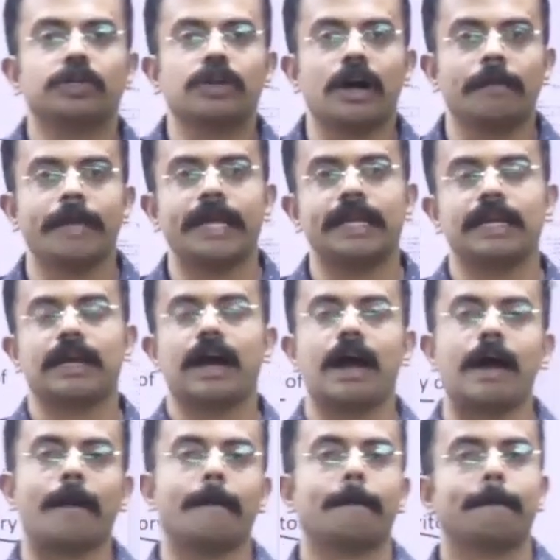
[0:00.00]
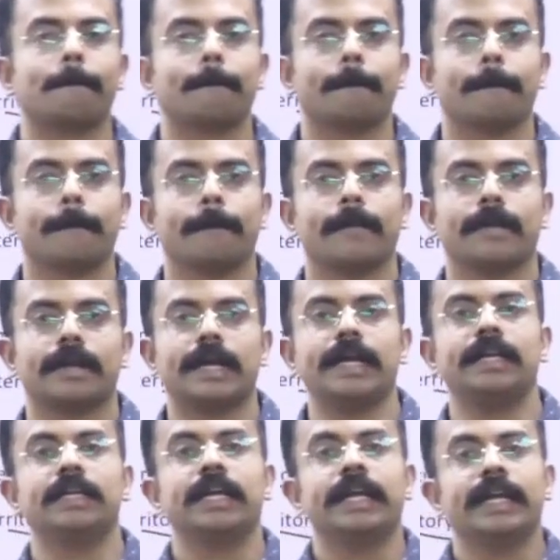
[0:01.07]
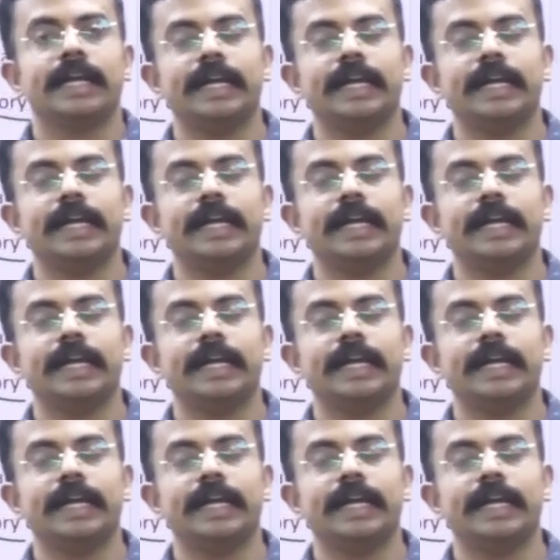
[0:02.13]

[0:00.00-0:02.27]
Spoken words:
to America, right?